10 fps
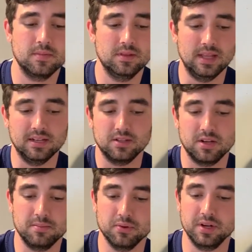That's
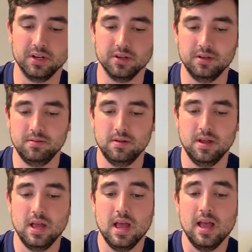looking pretty good.
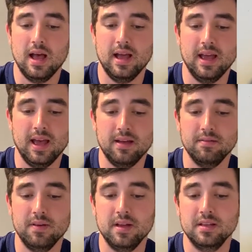I
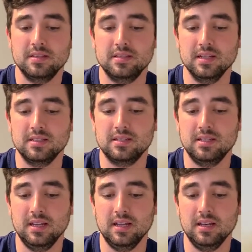have
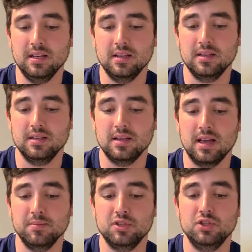16
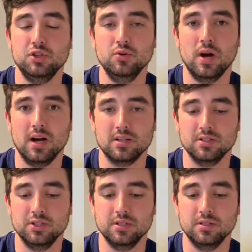times 2
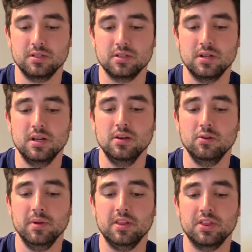oxygens will
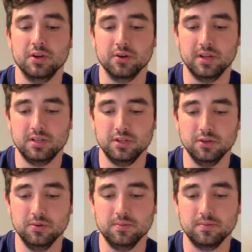be 32.